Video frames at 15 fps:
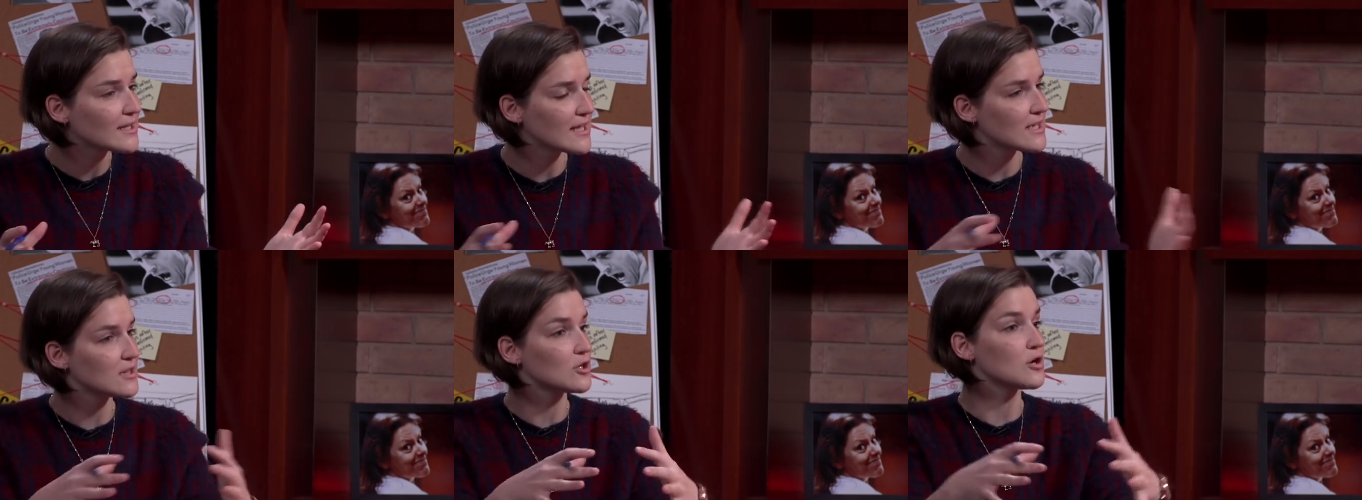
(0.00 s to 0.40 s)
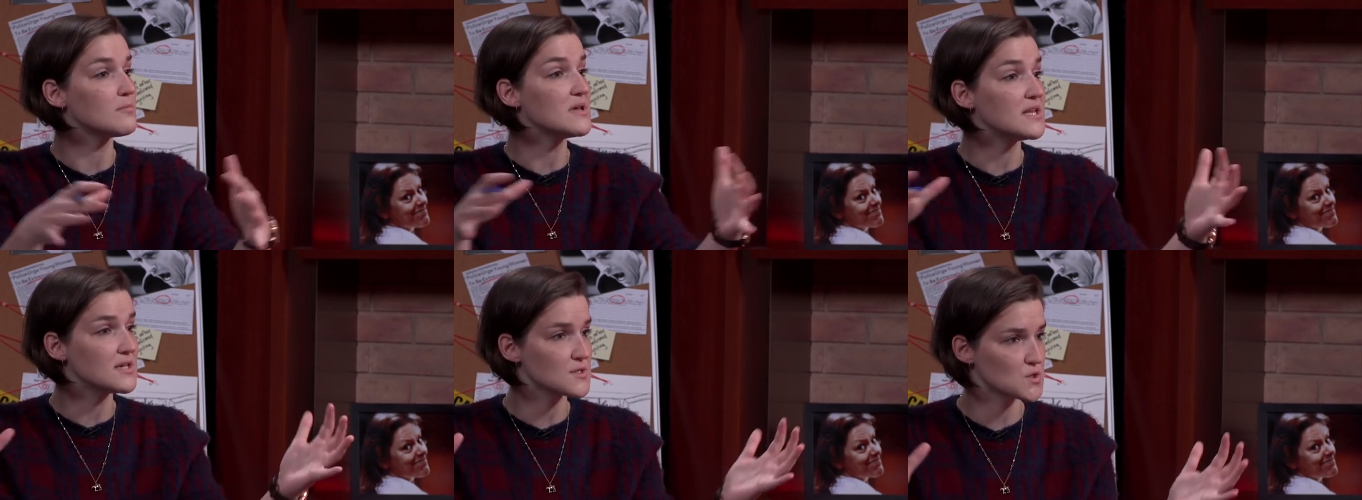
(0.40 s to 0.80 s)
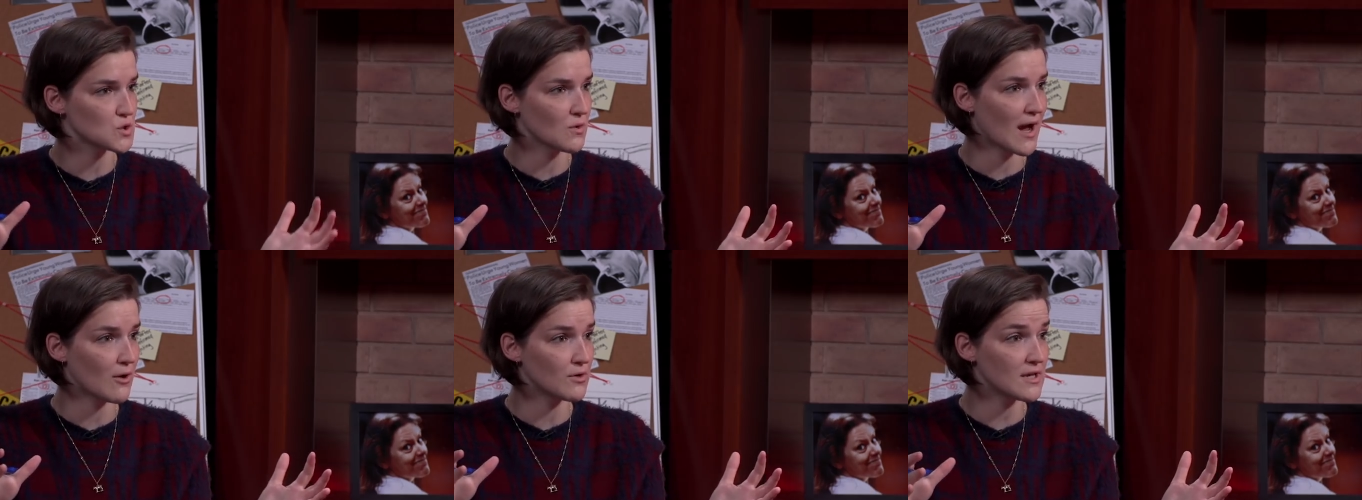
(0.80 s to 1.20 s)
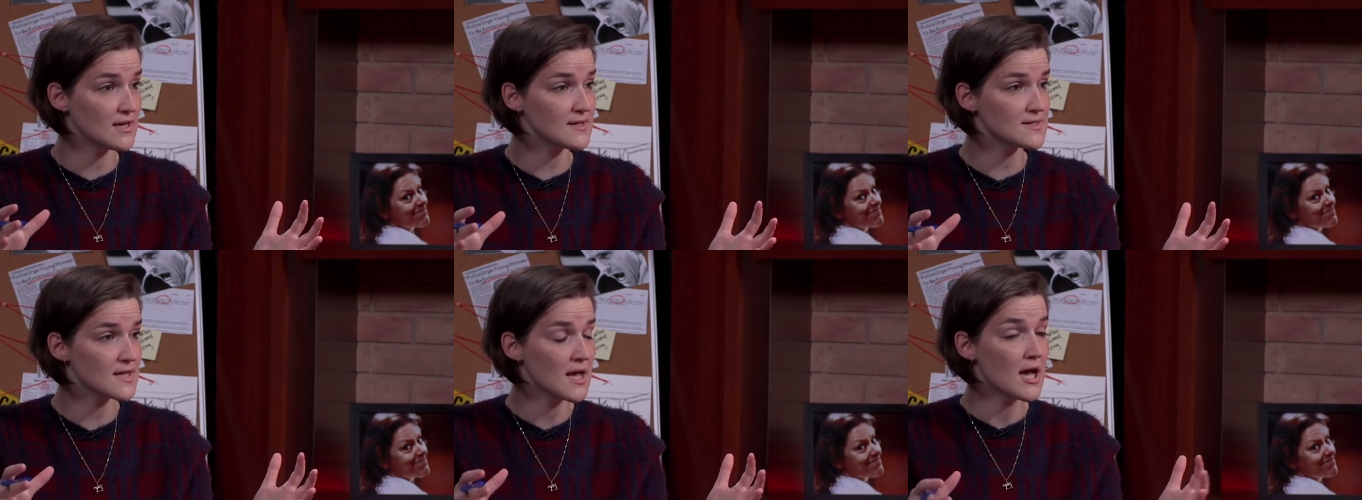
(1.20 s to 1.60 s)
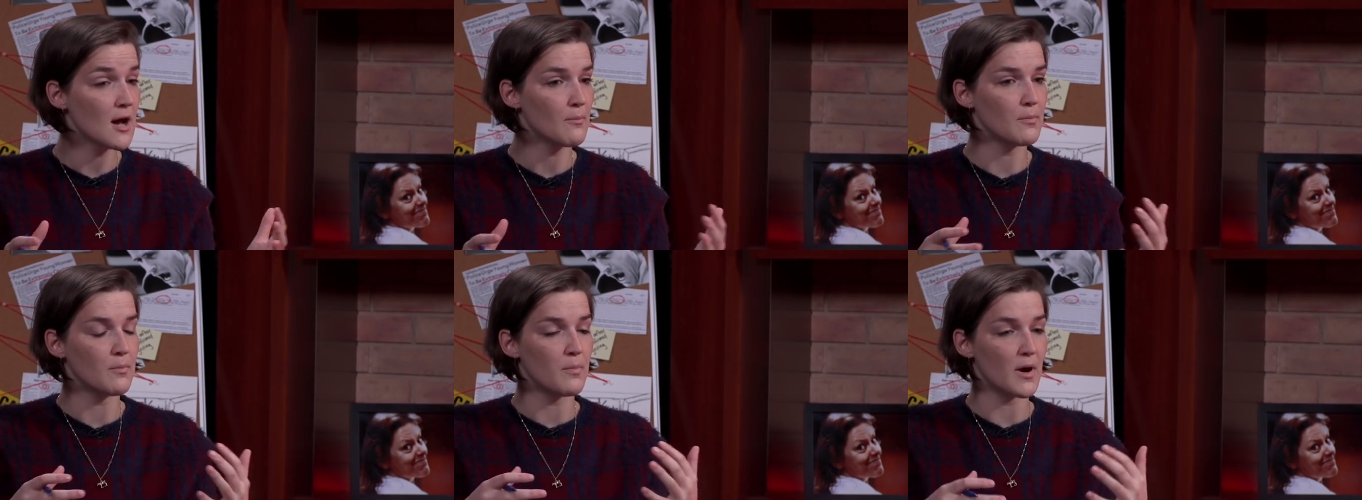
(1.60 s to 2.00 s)
Speaker 1: like right. in their immediate surroundings,
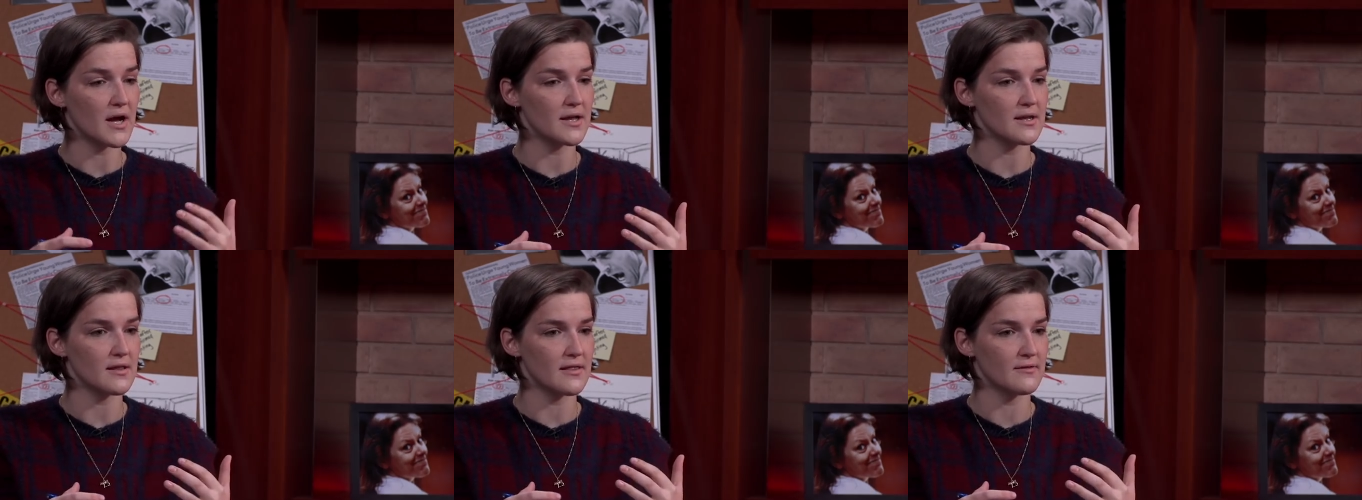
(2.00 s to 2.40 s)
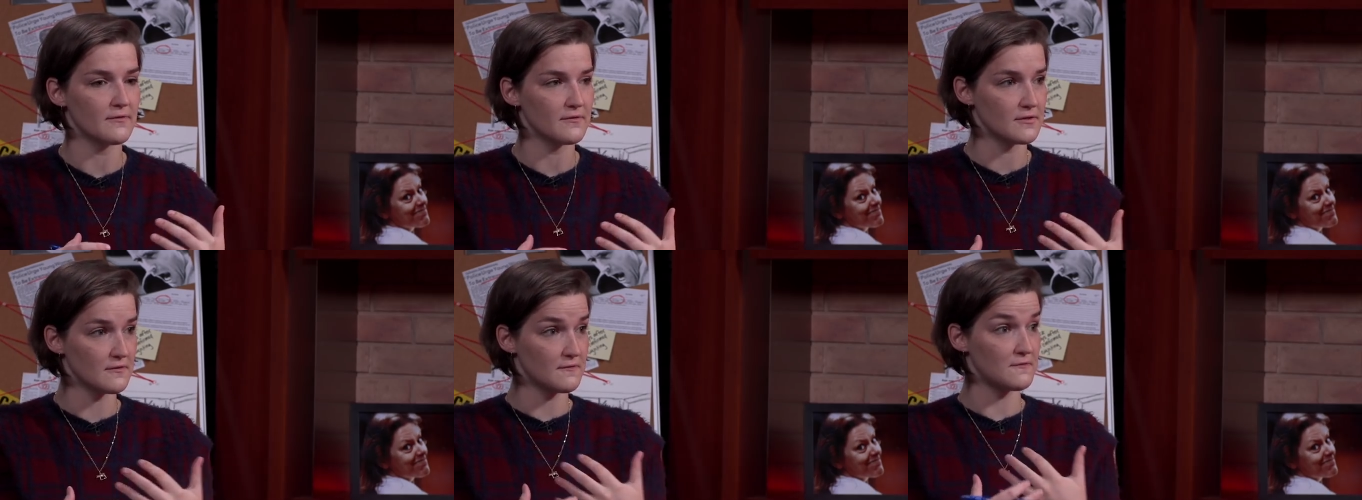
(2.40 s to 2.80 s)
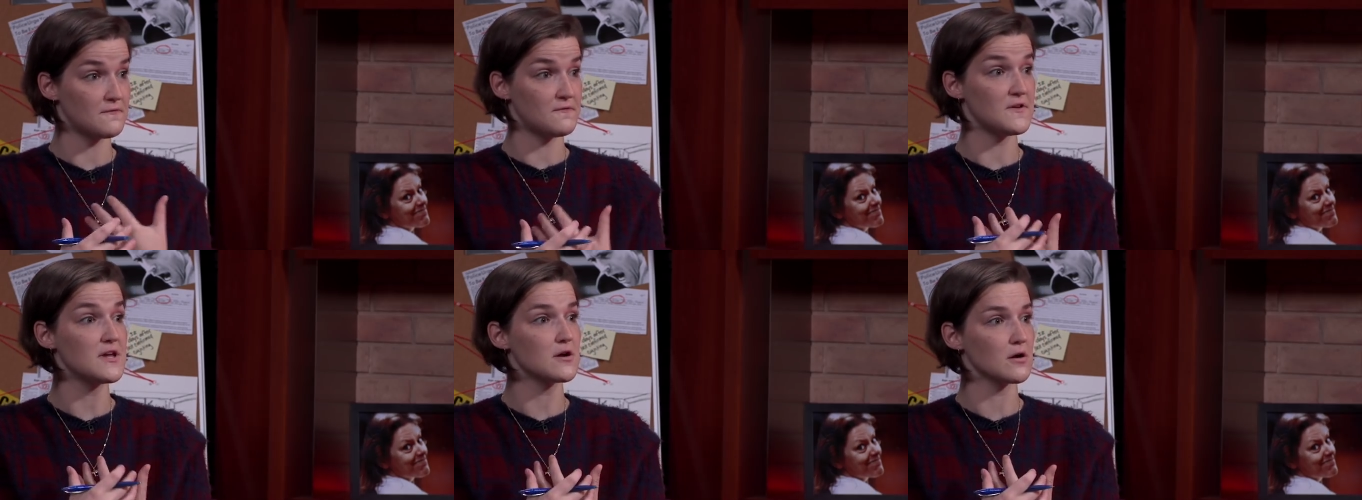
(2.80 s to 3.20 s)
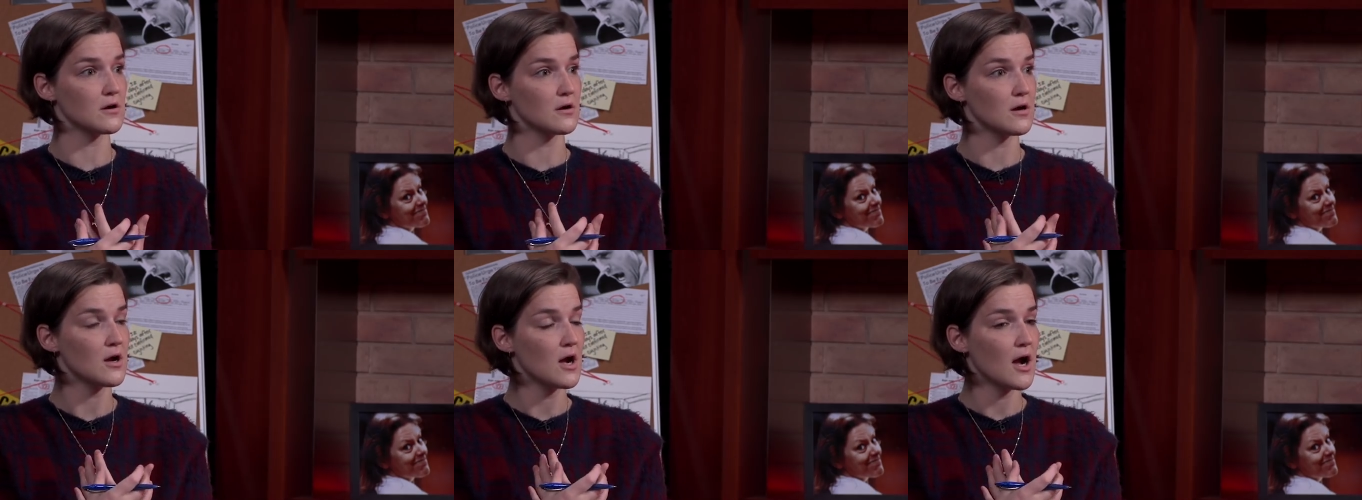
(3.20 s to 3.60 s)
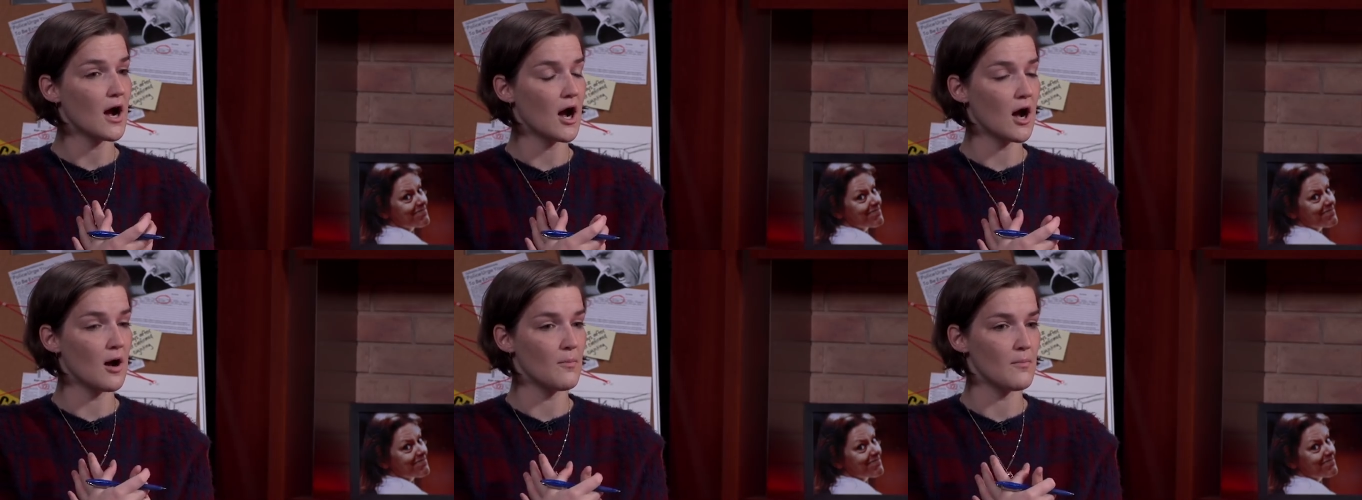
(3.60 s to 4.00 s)
but the, the fear
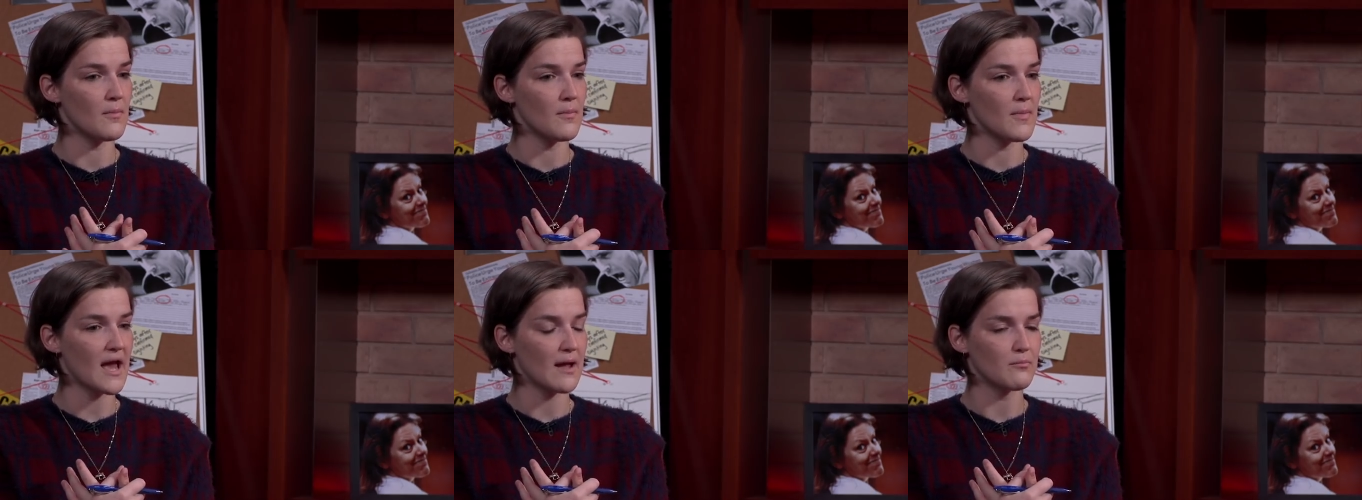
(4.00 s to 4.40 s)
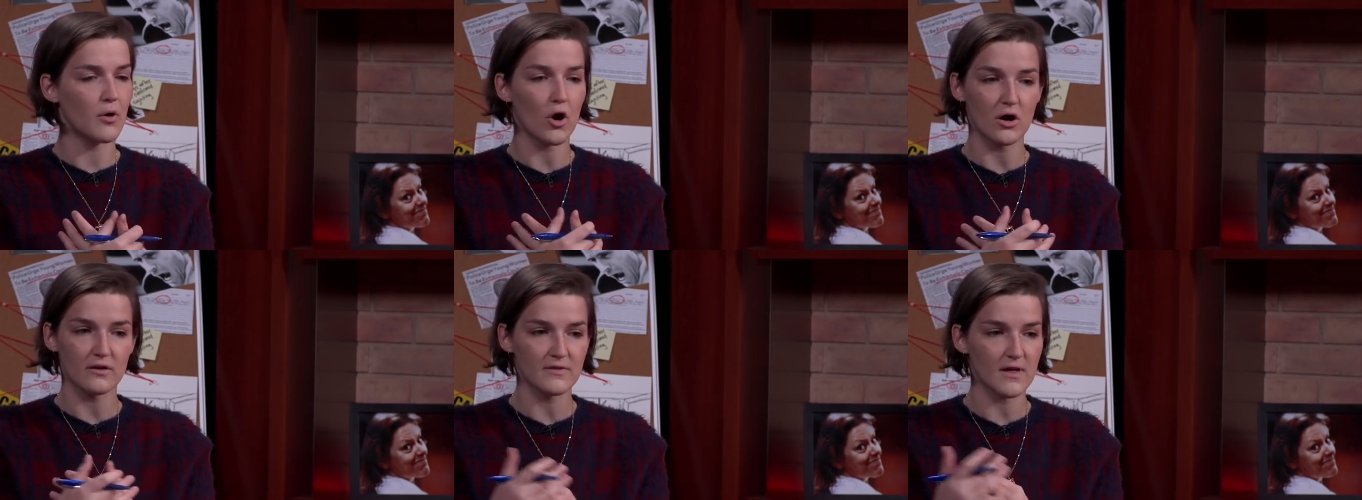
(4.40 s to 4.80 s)
um, and part of